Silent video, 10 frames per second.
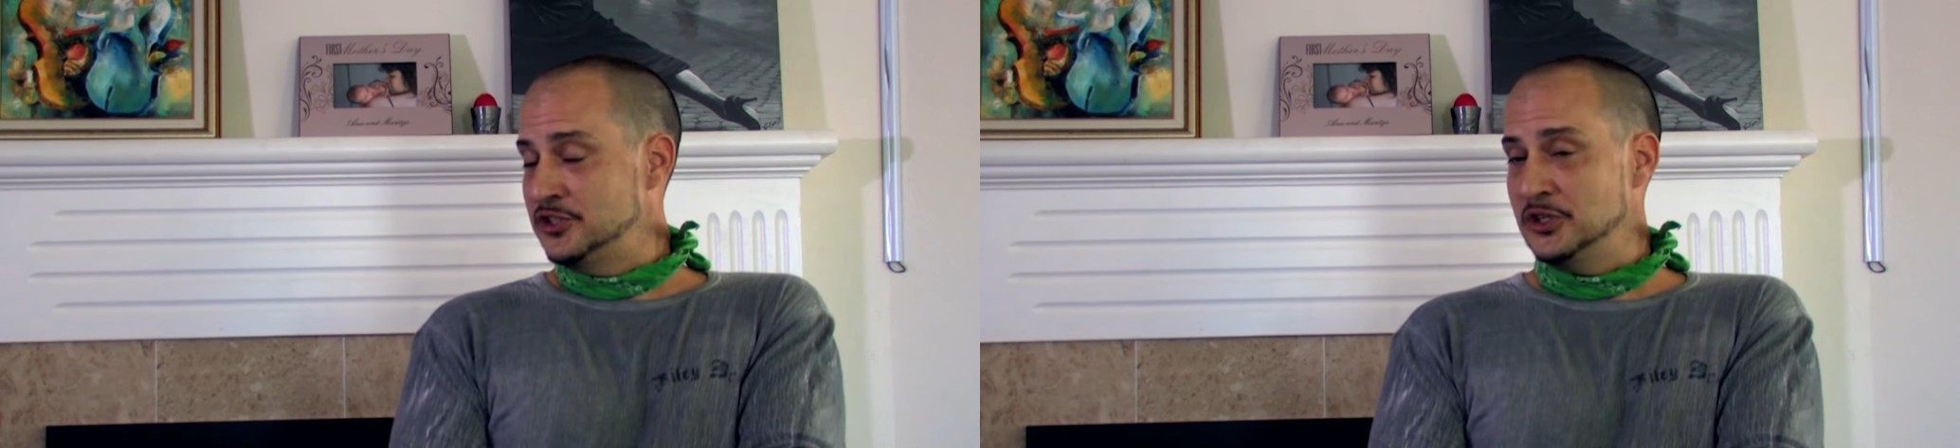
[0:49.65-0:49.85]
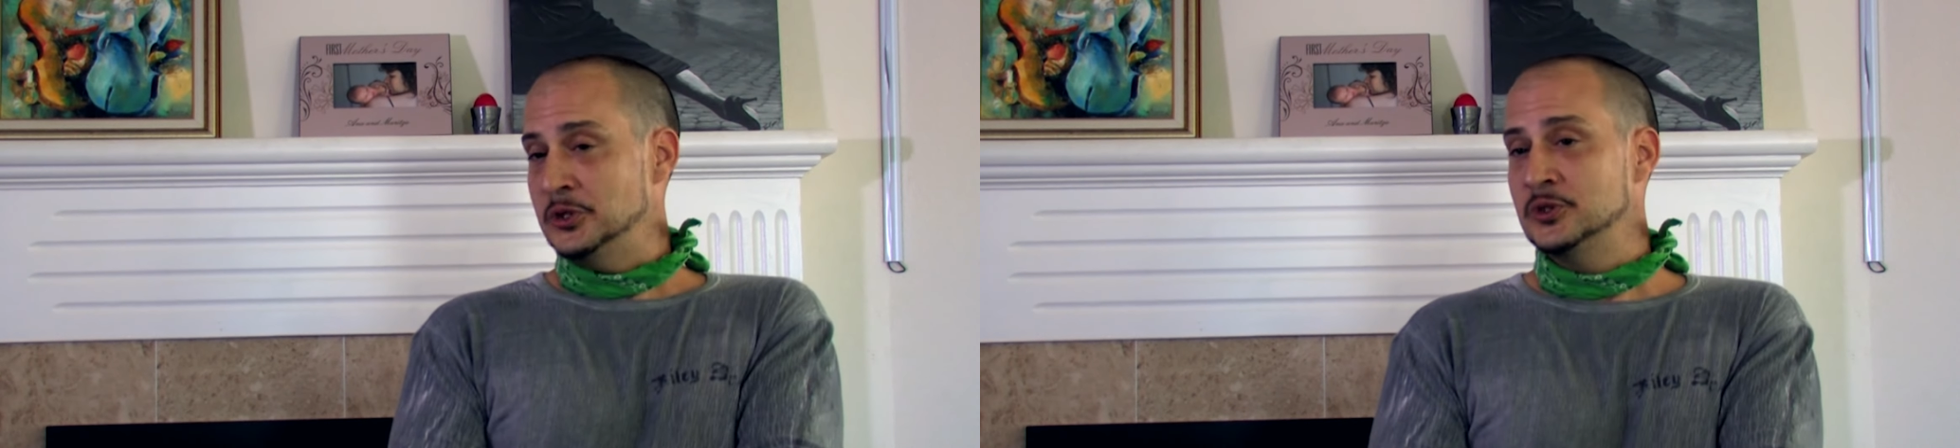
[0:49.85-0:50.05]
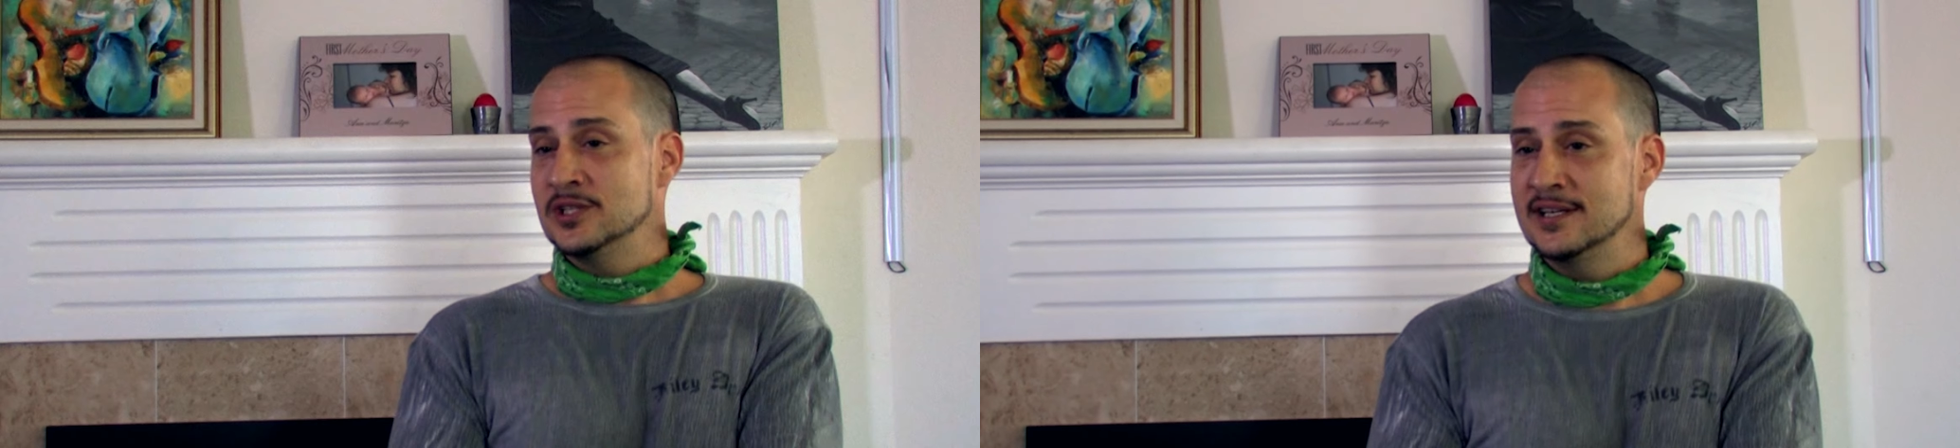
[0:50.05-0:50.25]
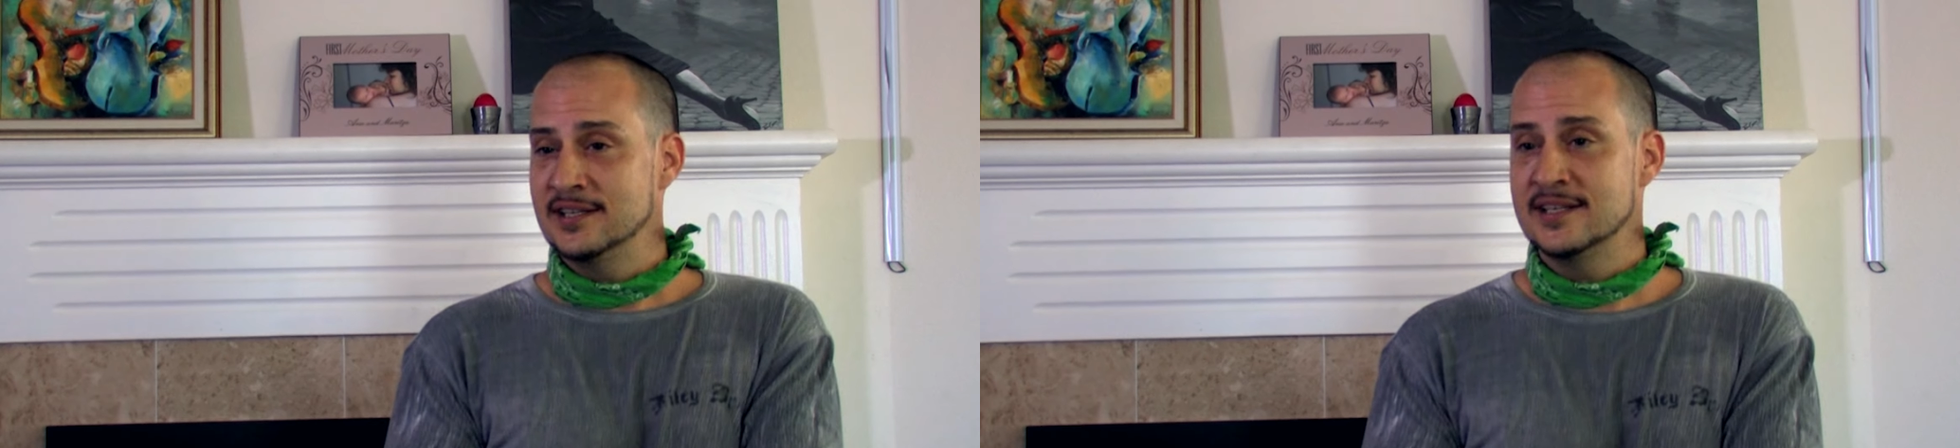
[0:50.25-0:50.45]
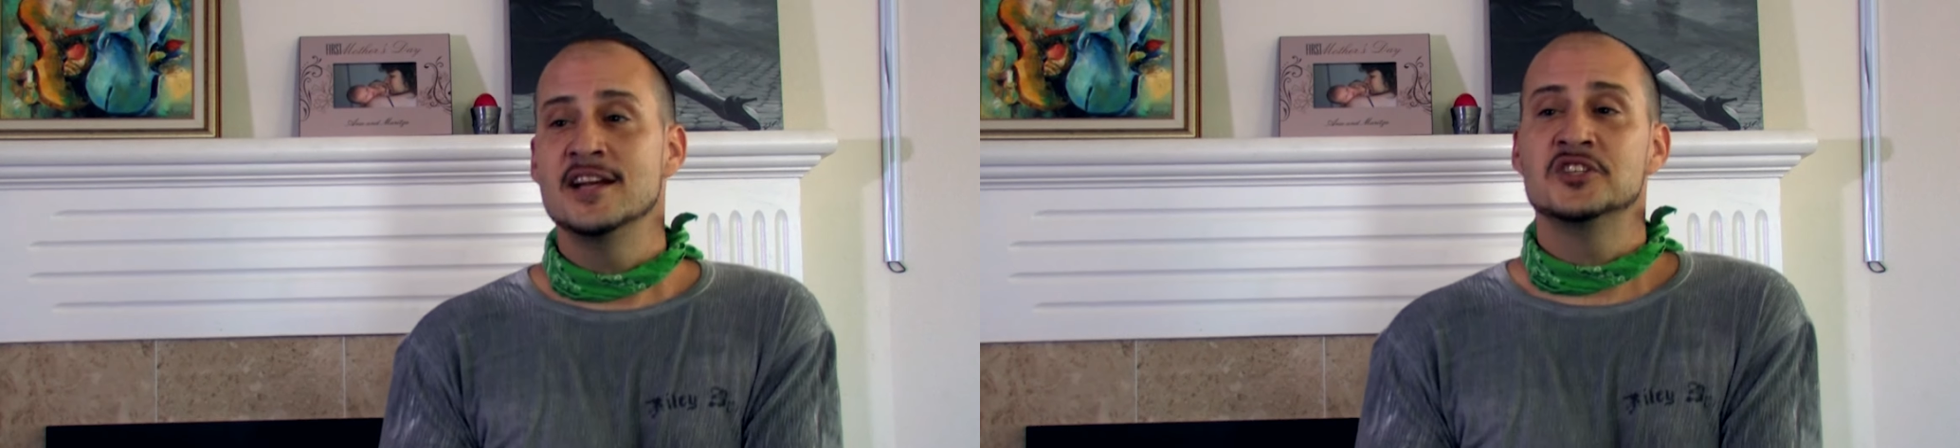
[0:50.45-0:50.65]
shows
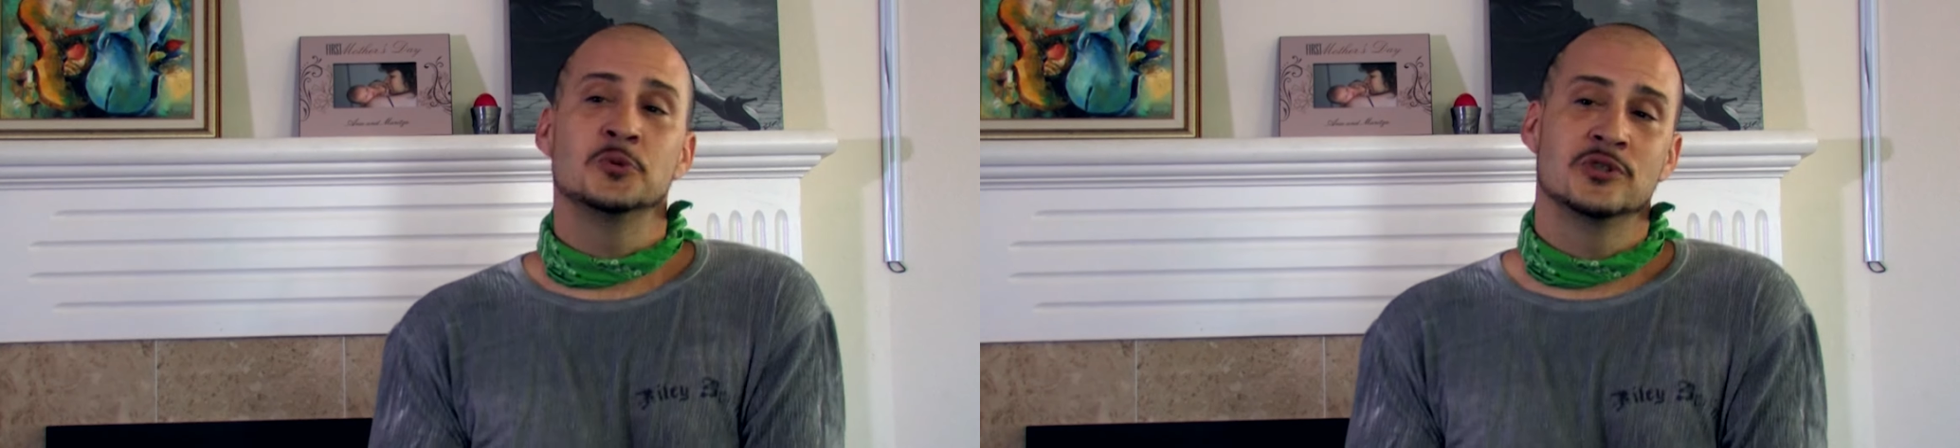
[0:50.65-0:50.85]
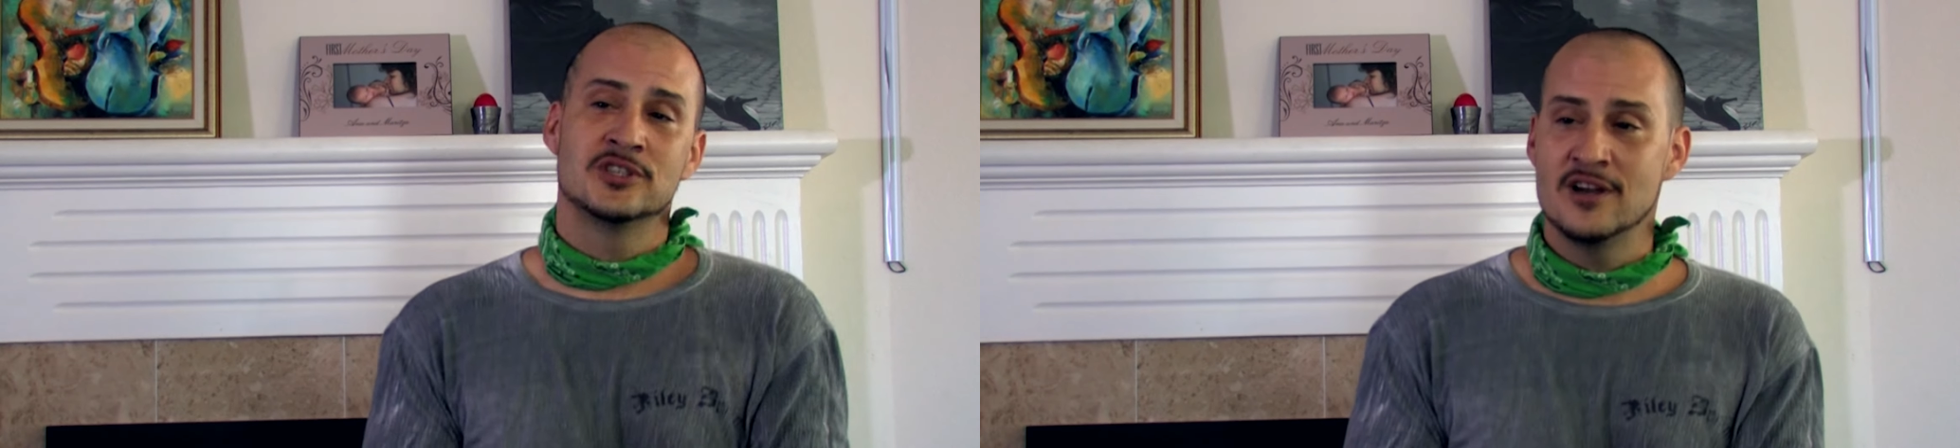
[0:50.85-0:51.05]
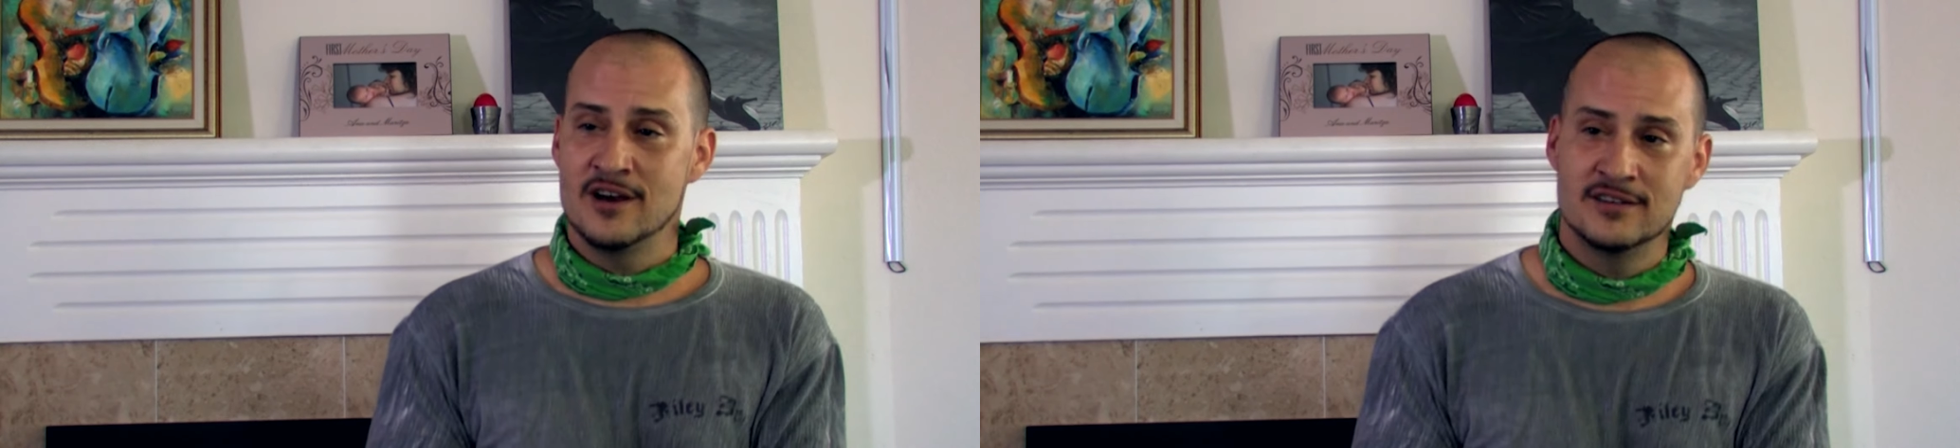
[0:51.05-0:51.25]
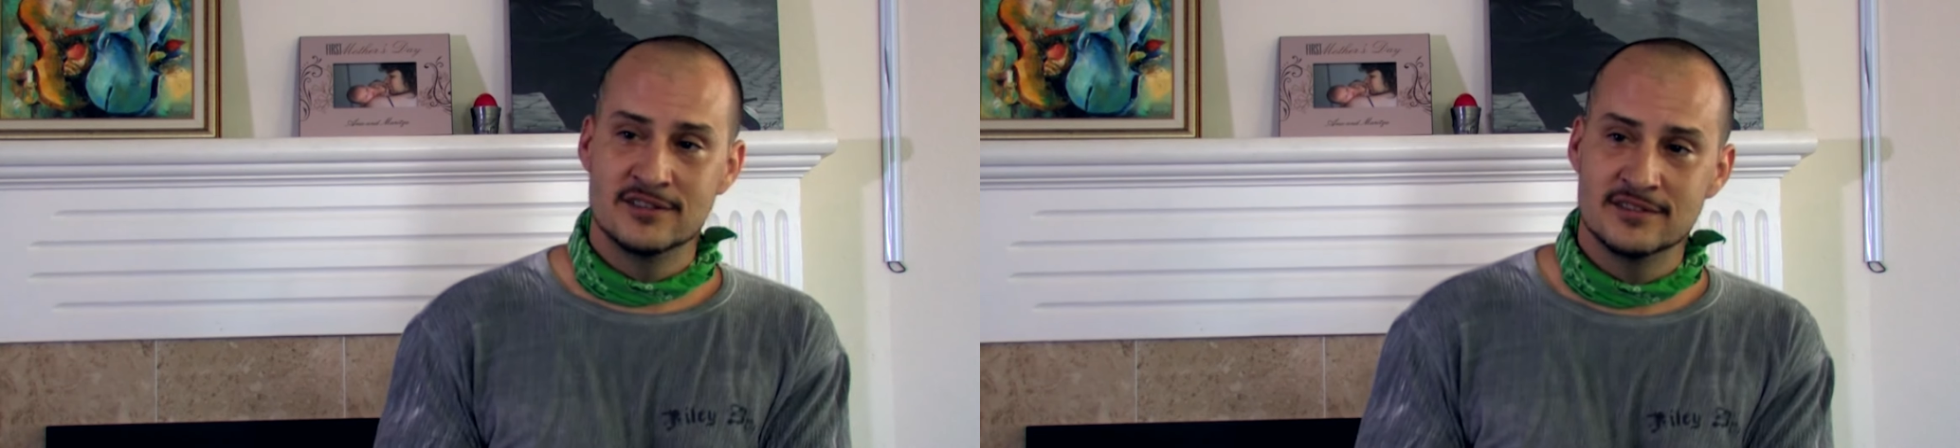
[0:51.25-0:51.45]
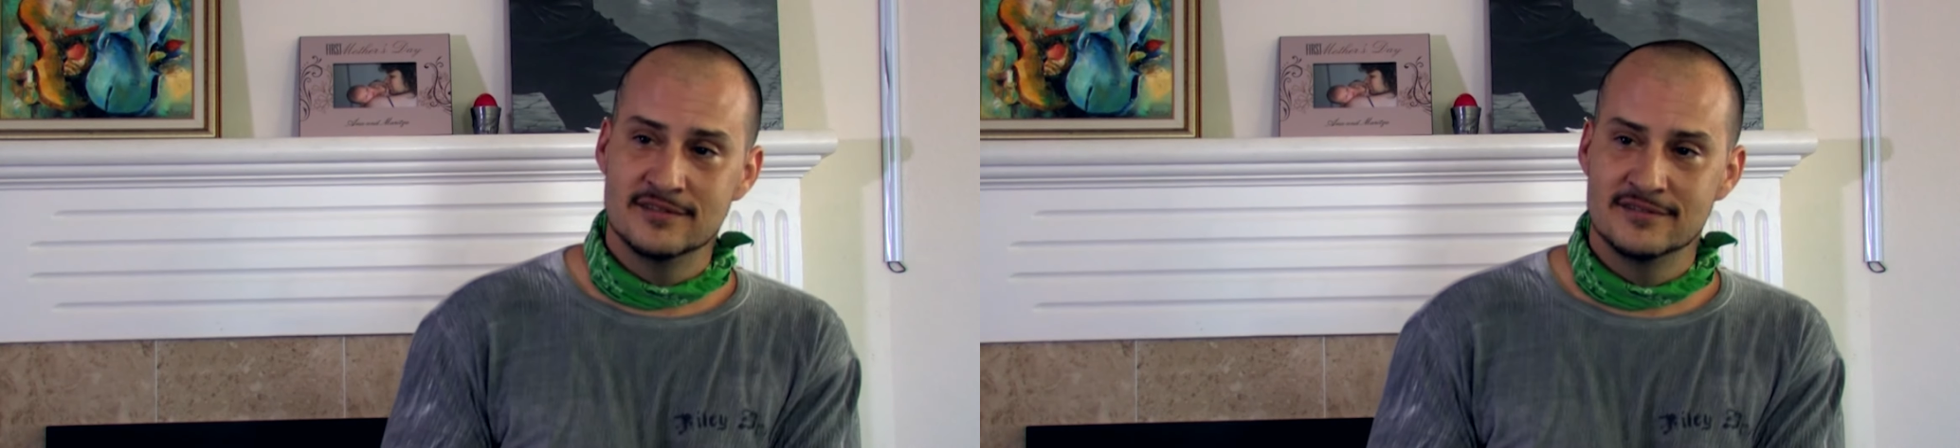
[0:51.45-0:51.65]
like Dancing with
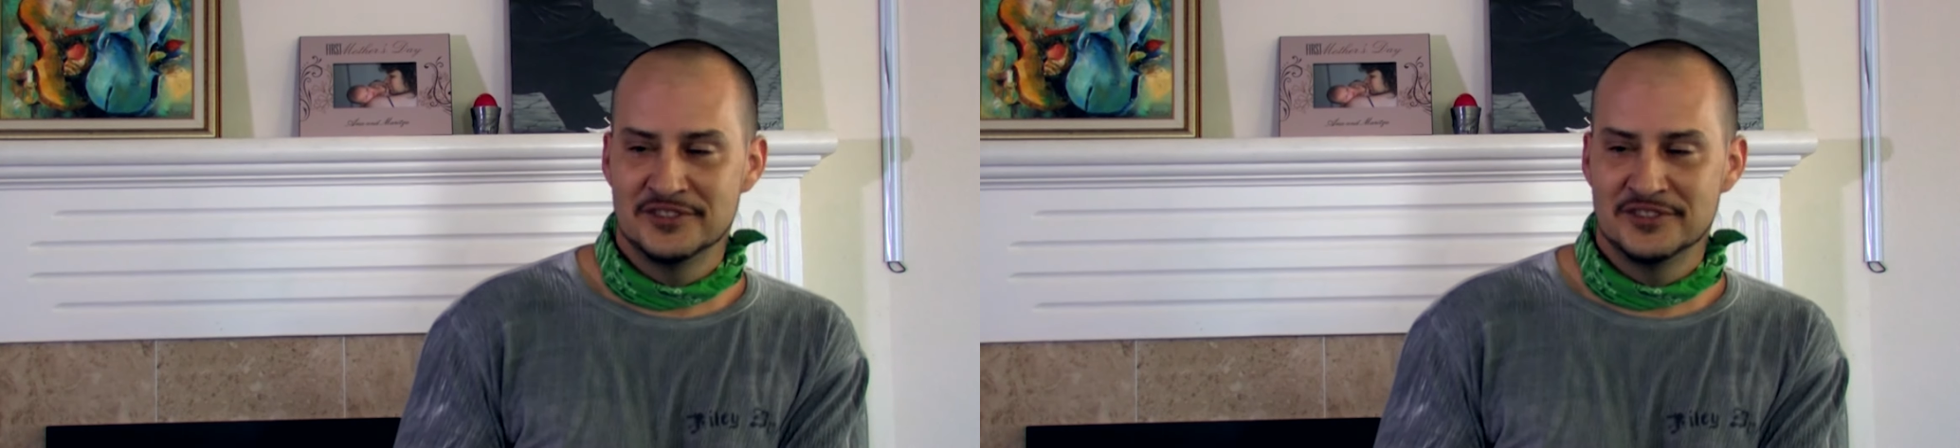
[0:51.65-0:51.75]
Stars and